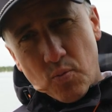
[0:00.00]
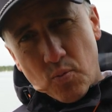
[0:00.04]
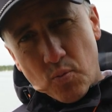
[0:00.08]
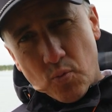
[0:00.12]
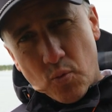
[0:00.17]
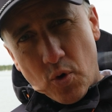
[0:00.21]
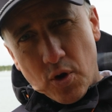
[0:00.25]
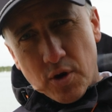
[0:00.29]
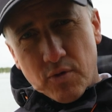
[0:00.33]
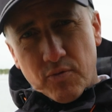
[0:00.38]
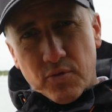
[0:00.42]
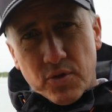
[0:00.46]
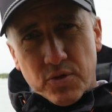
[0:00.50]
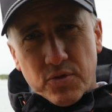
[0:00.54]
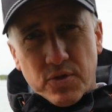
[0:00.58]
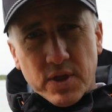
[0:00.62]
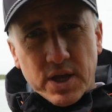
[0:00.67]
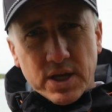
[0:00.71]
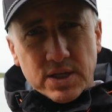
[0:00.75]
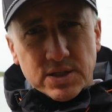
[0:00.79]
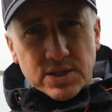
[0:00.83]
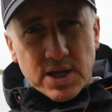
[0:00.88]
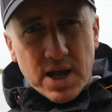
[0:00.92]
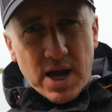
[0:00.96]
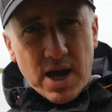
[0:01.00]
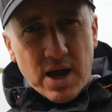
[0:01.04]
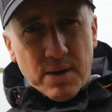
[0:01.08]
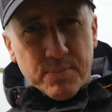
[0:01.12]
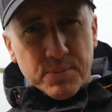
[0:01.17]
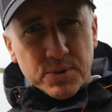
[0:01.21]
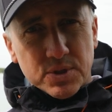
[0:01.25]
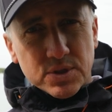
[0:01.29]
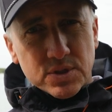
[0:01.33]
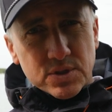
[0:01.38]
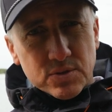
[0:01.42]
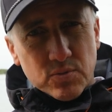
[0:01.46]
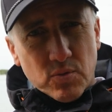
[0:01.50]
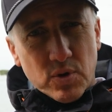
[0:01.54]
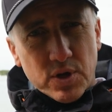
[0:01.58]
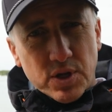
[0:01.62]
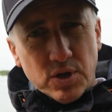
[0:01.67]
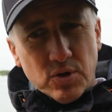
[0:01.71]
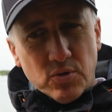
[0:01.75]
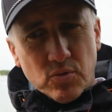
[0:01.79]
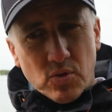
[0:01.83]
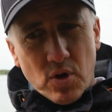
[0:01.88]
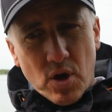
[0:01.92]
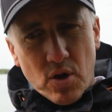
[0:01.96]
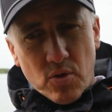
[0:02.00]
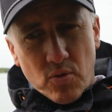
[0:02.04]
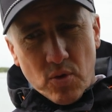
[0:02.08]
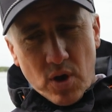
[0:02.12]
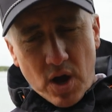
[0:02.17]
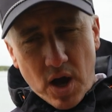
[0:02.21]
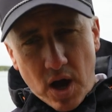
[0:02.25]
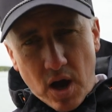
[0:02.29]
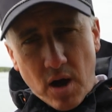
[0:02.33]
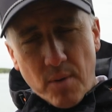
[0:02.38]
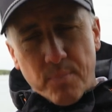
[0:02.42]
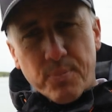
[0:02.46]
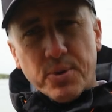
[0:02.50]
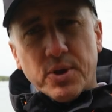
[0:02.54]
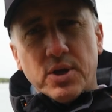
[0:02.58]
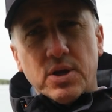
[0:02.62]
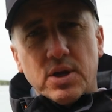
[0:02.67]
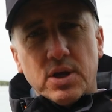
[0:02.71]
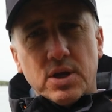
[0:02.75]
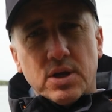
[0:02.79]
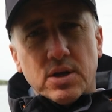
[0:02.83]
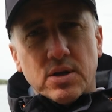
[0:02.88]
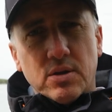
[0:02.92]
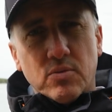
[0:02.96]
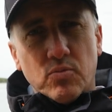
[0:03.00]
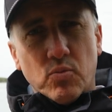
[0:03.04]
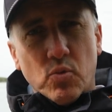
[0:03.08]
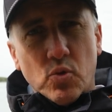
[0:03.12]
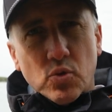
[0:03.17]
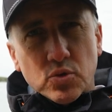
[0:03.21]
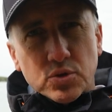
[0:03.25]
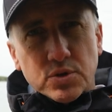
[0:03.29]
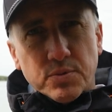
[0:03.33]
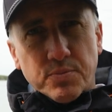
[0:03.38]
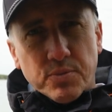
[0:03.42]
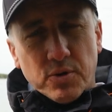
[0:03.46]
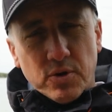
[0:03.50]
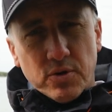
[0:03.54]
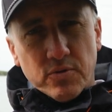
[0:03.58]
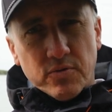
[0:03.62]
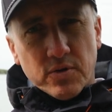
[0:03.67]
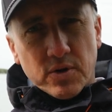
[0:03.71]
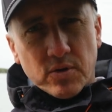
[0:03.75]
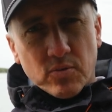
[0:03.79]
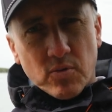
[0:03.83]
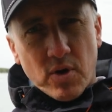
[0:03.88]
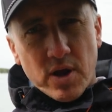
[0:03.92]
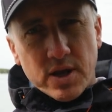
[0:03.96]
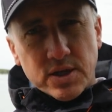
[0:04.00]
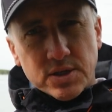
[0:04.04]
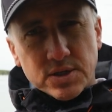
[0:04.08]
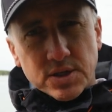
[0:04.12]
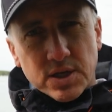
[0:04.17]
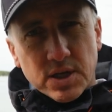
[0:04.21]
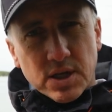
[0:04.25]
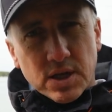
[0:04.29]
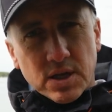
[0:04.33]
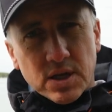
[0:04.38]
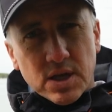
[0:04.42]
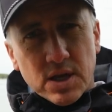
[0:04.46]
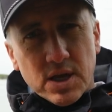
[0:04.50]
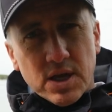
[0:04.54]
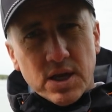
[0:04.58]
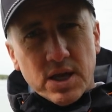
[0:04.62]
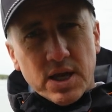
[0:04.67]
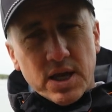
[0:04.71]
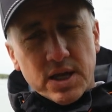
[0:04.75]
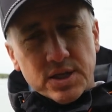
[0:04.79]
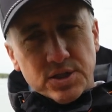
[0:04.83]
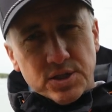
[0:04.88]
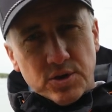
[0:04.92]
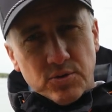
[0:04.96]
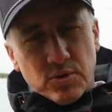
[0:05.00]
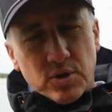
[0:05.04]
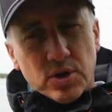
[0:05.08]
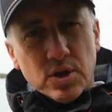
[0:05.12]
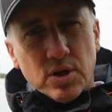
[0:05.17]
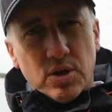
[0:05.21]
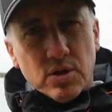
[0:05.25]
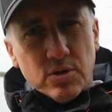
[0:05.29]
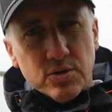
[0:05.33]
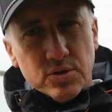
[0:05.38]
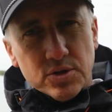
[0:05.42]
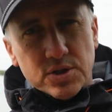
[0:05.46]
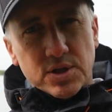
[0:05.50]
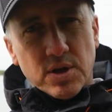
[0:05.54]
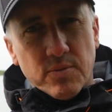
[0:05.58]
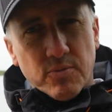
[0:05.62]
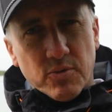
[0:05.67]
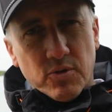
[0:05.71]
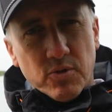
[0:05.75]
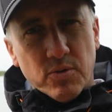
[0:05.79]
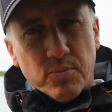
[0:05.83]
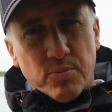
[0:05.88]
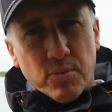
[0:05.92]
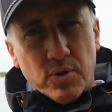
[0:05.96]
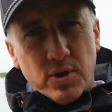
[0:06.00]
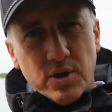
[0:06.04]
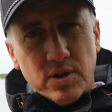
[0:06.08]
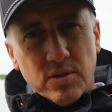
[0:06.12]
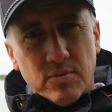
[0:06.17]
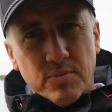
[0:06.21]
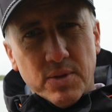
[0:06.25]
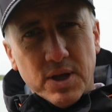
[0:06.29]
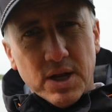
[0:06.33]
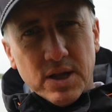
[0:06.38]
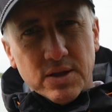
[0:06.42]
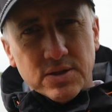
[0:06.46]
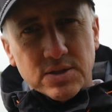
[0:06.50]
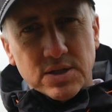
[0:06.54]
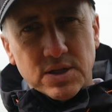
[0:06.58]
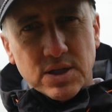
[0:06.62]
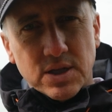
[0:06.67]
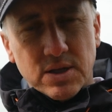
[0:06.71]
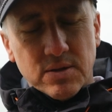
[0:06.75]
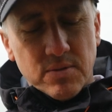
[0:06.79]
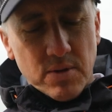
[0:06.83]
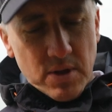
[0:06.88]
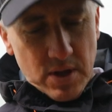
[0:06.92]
One of the things that happens when you go up in waterproofing rating is you can lose some of the breathability.